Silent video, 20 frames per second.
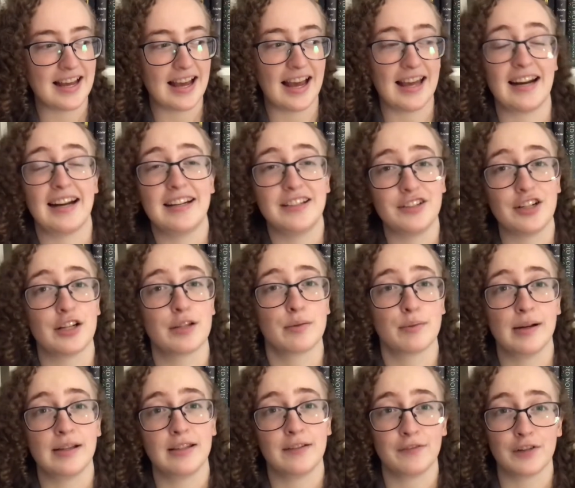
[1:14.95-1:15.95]
and I had just
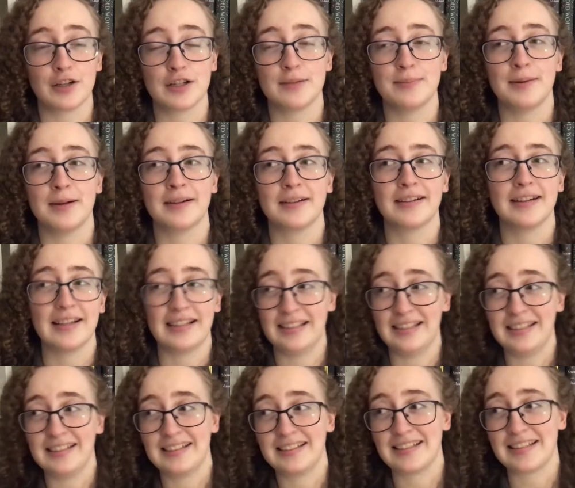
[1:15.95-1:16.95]
read the first book and
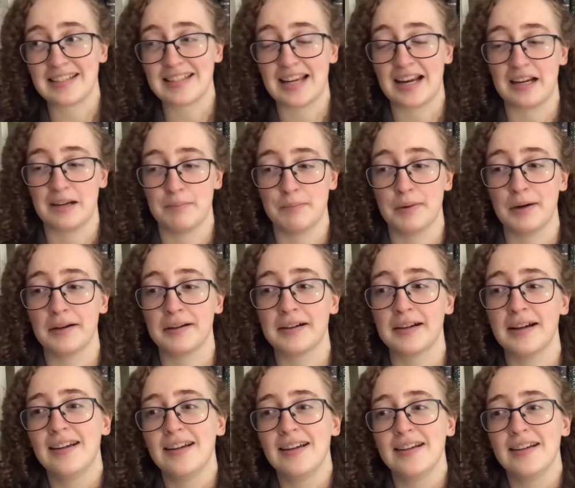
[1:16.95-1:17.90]
needed the second book.